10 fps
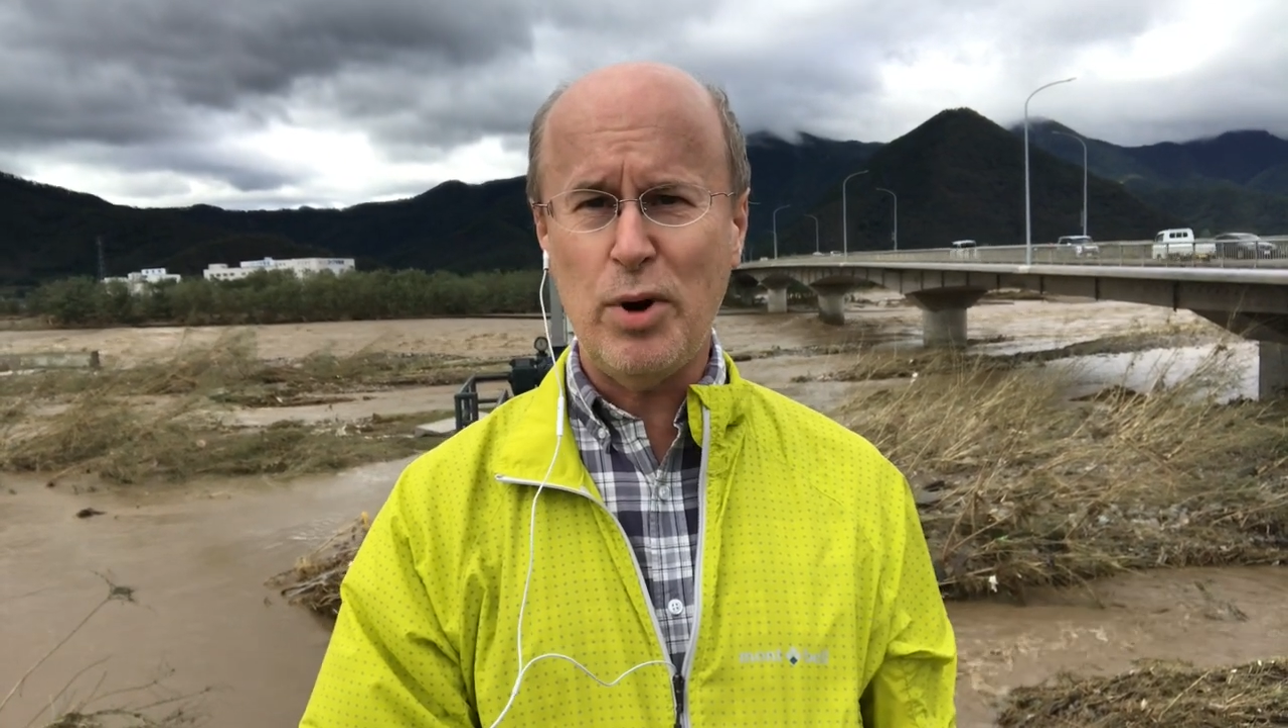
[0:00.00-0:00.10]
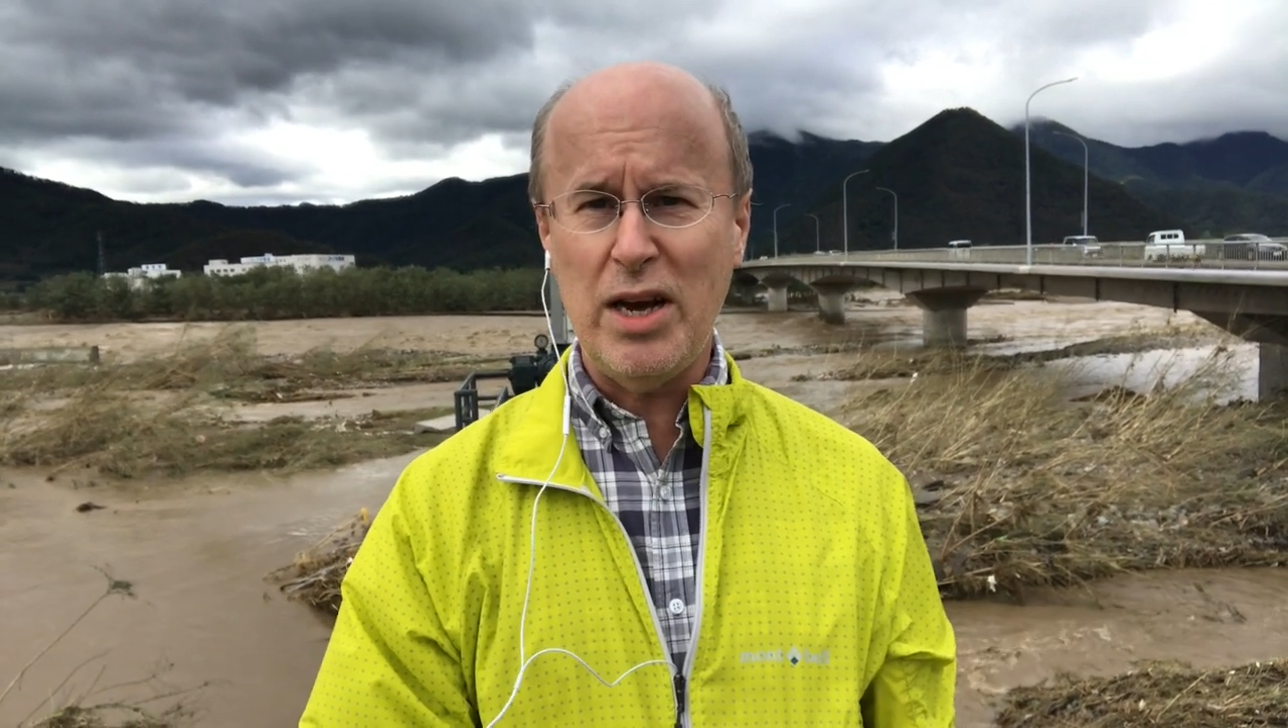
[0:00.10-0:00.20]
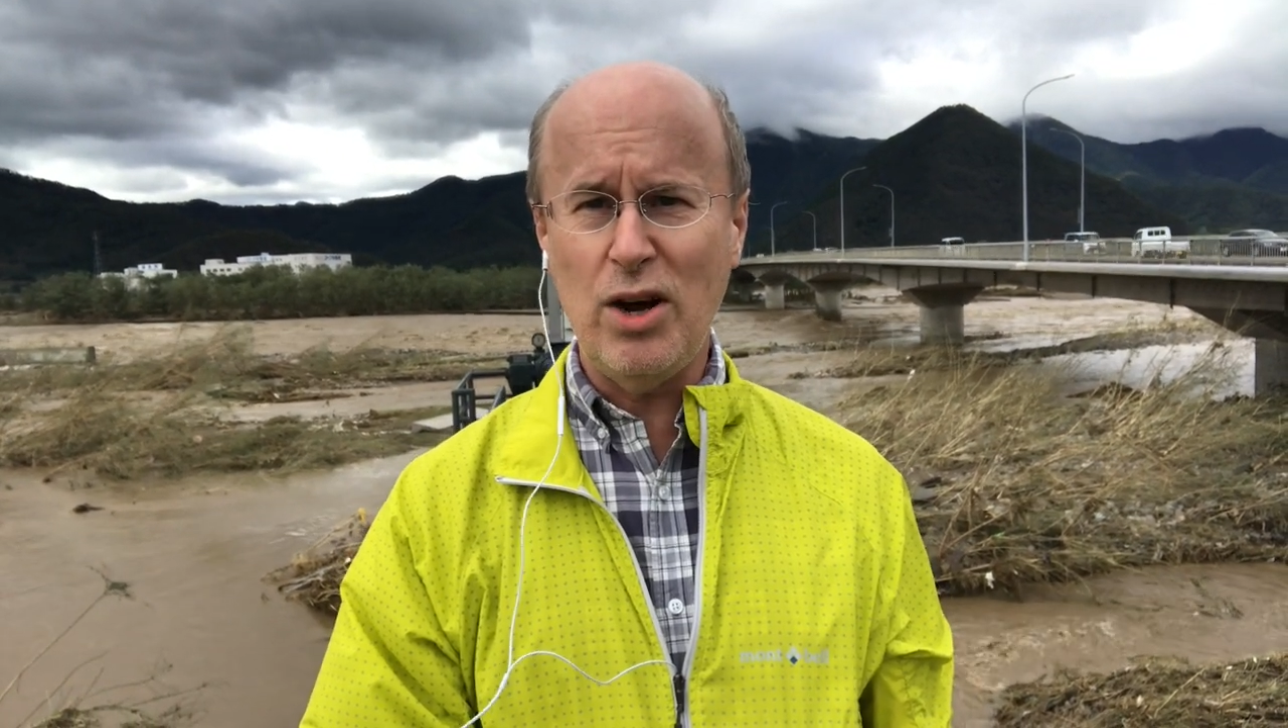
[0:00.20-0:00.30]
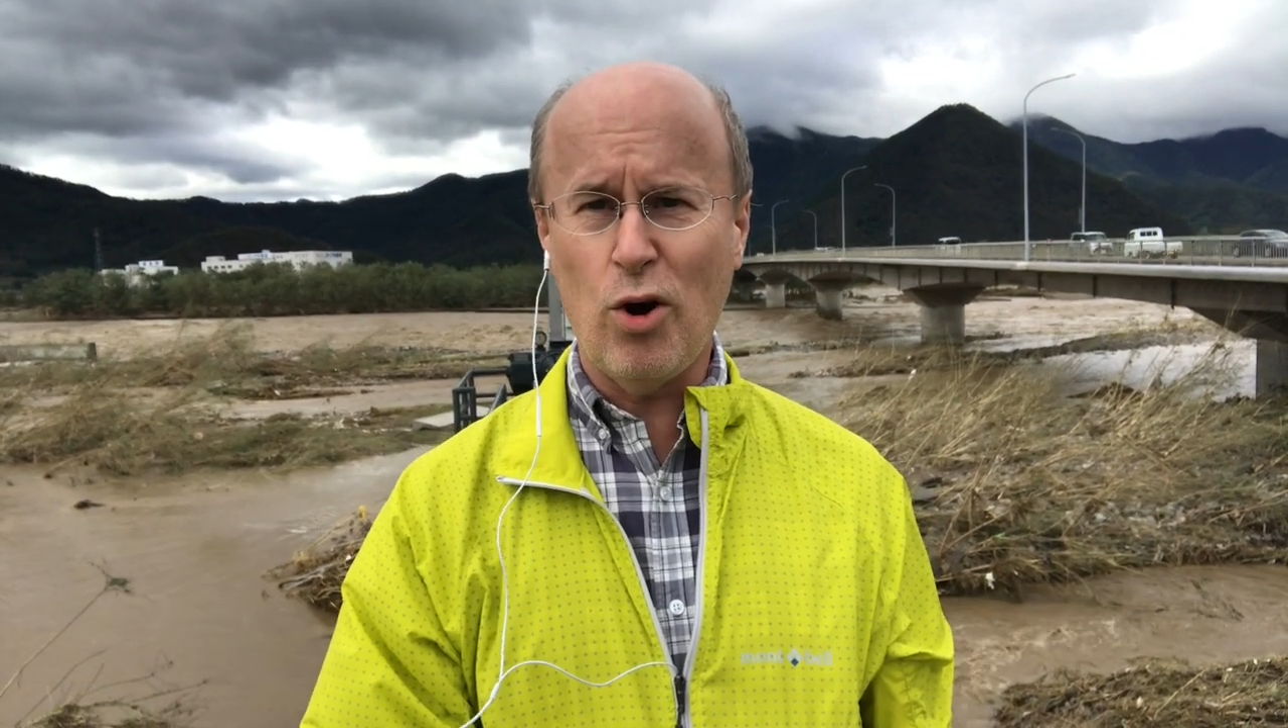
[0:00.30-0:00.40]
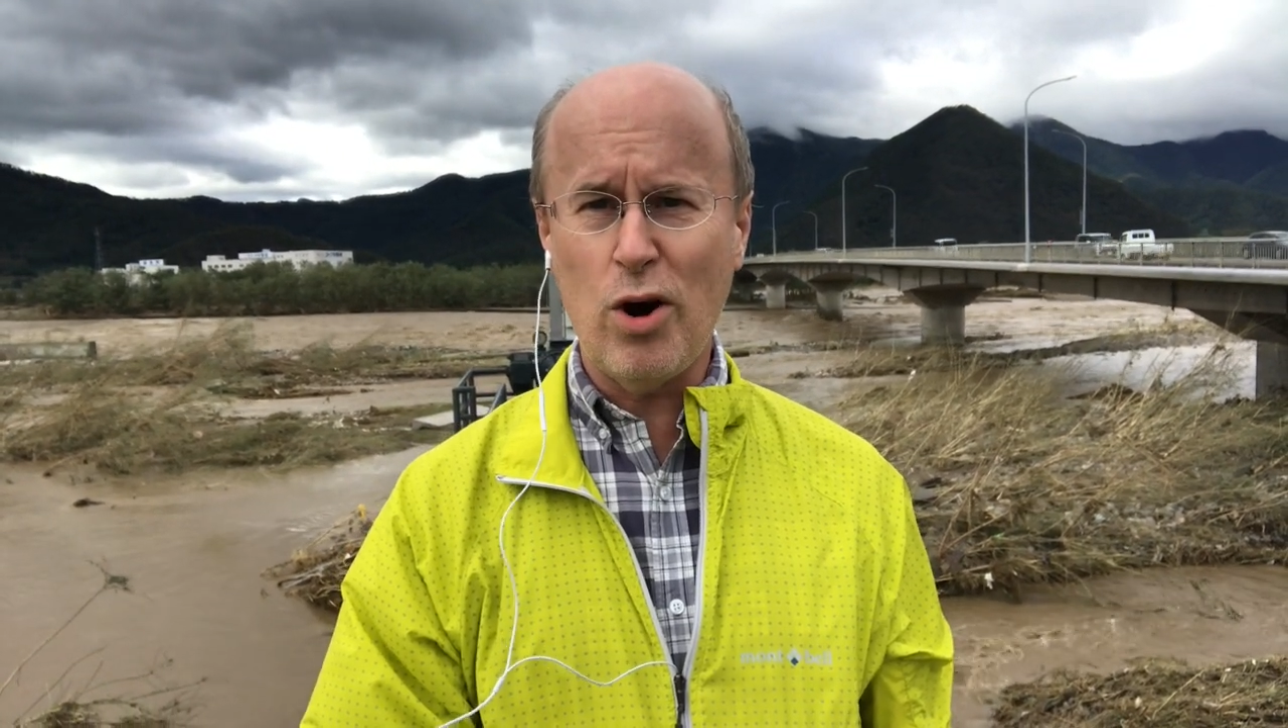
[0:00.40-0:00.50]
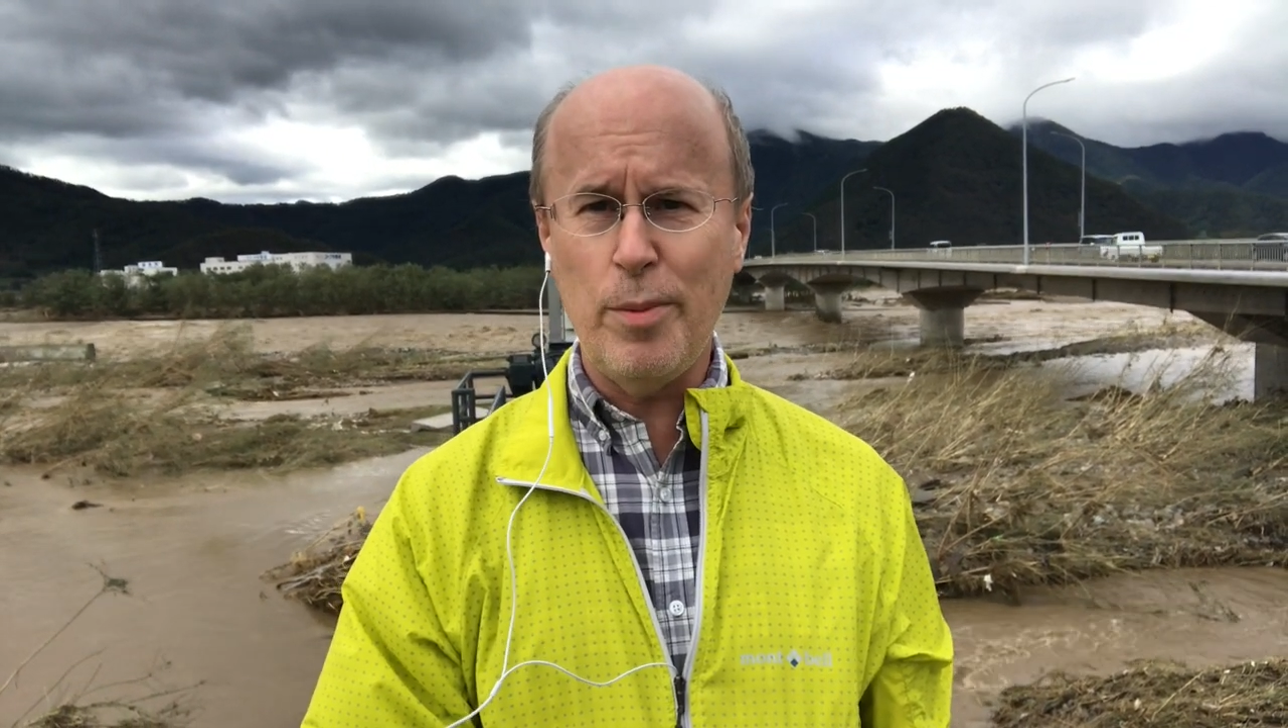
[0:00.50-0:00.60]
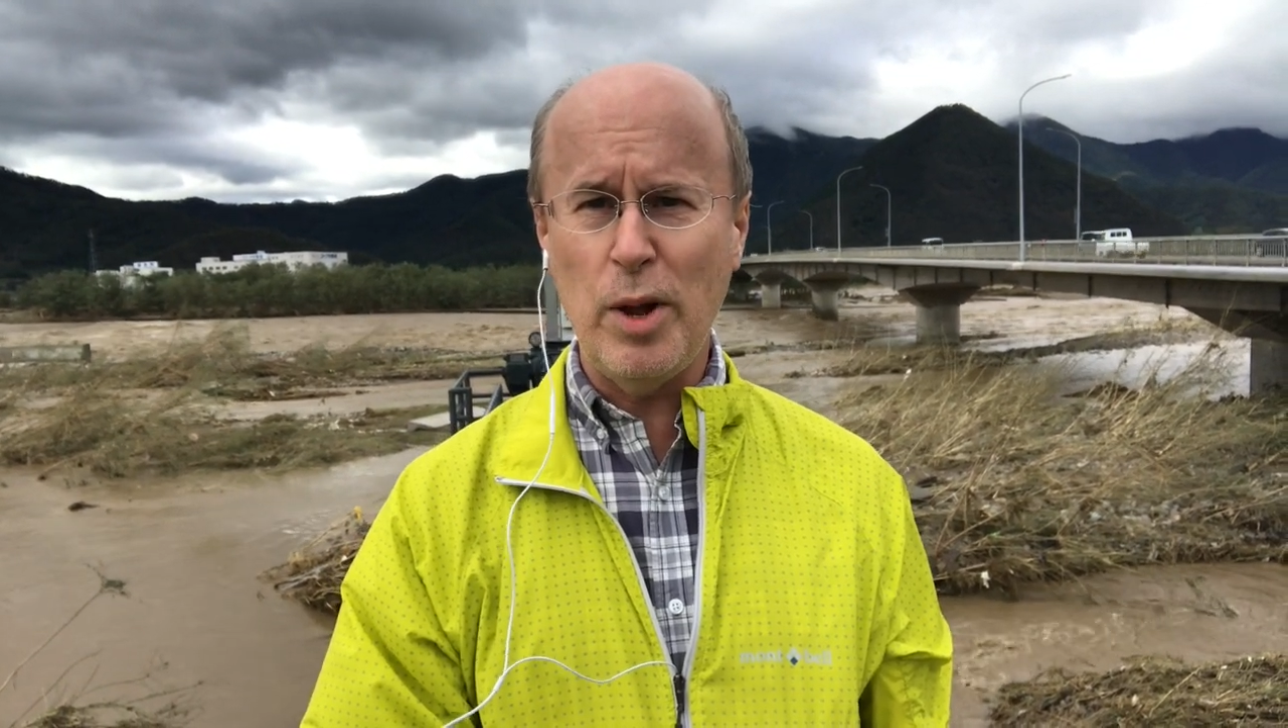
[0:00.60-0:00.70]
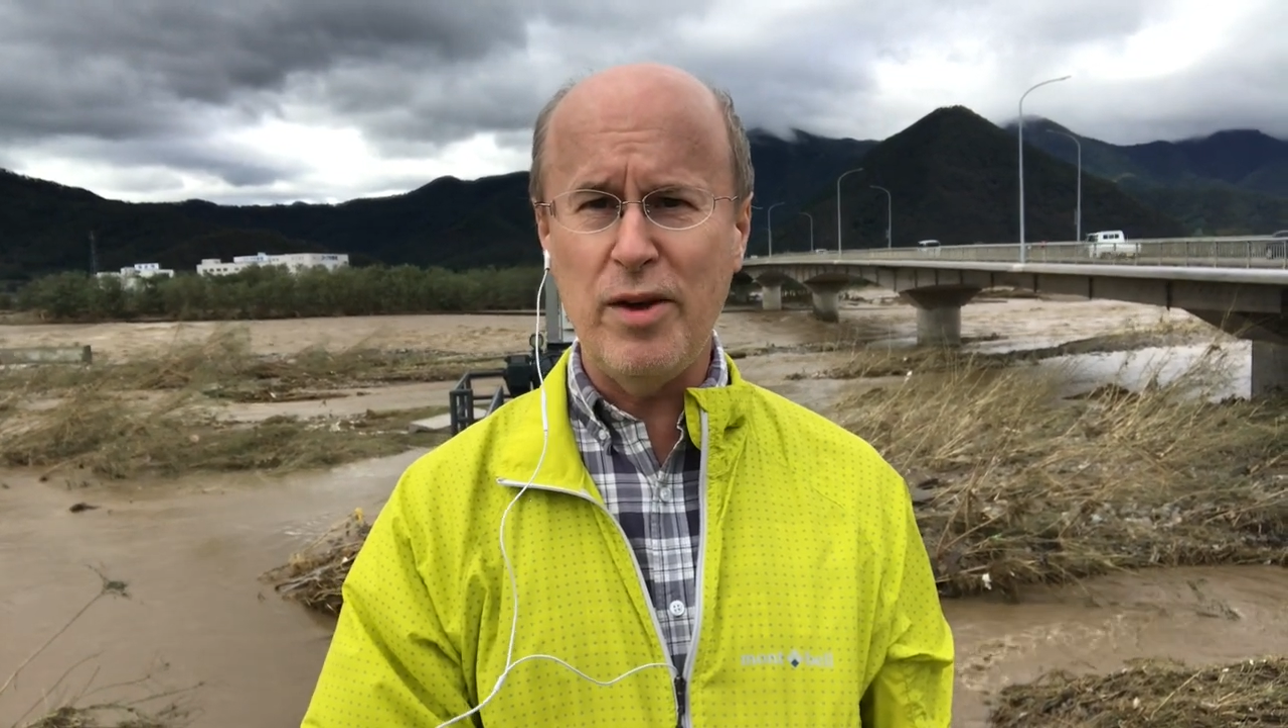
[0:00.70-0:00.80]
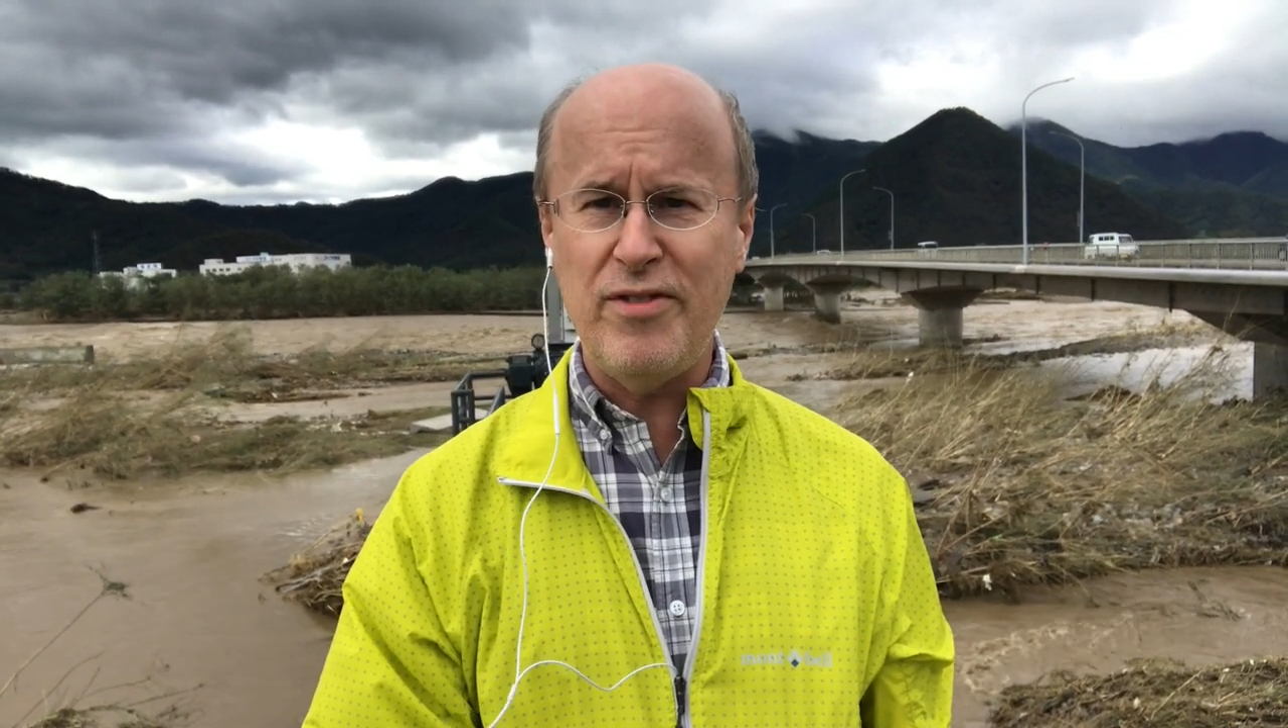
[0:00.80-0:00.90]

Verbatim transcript: pretty horrible